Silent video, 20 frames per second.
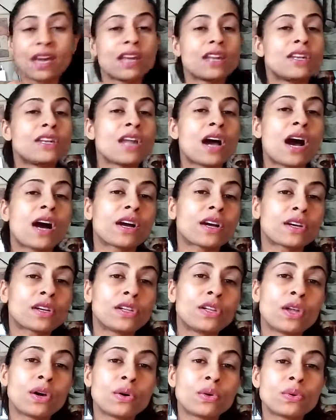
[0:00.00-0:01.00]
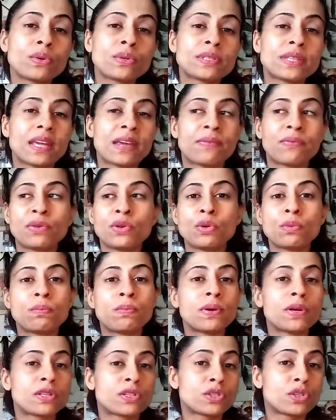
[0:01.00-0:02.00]
not close if you
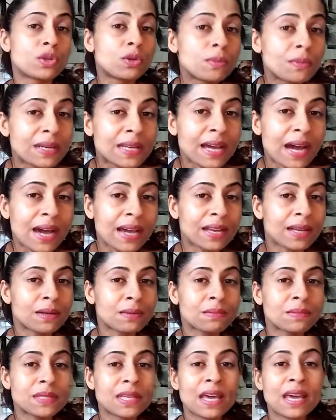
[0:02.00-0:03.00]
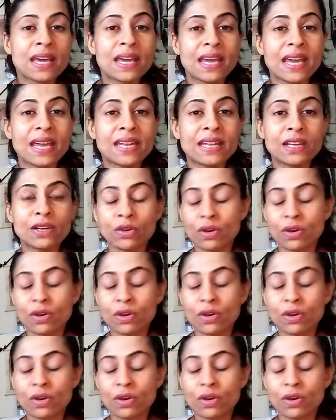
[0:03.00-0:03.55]
put too many items in it,